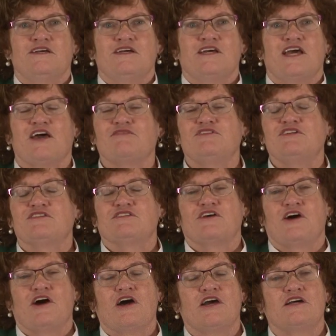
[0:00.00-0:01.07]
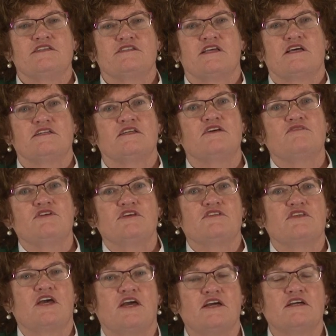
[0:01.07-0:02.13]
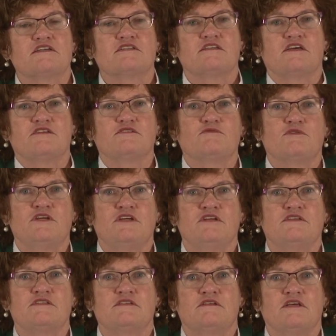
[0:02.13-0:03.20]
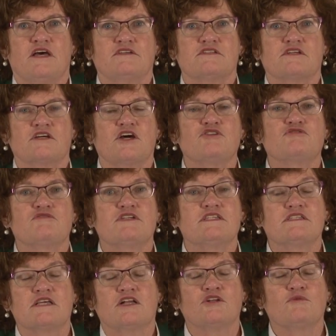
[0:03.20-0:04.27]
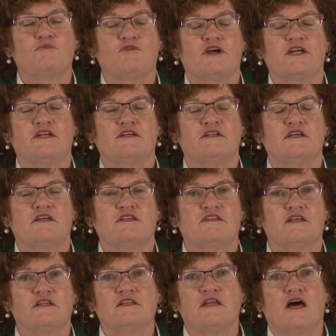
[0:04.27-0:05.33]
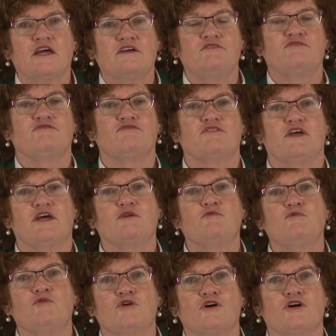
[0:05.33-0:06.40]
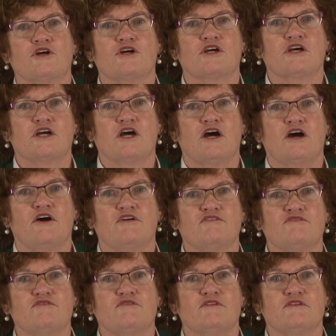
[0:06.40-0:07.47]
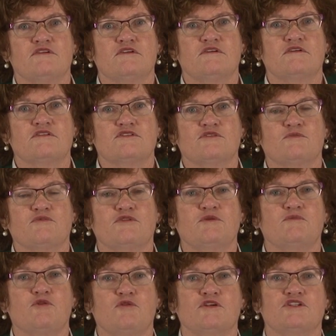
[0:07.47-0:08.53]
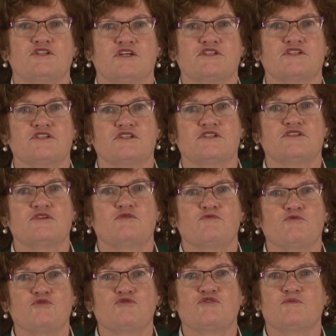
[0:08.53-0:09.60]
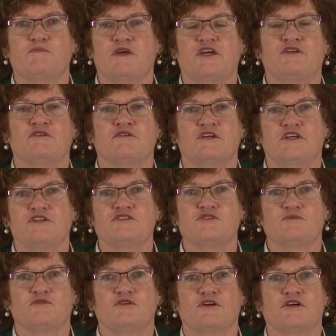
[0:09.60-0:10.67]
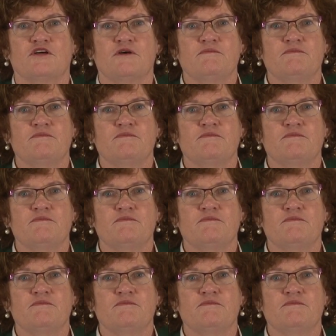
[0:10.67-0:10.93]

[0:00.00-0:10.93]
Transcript: Heavy sighs and giving thanks as we, as a country, celebrated the life and work of Supreme Court Justice Ruth Bader Ginsburg,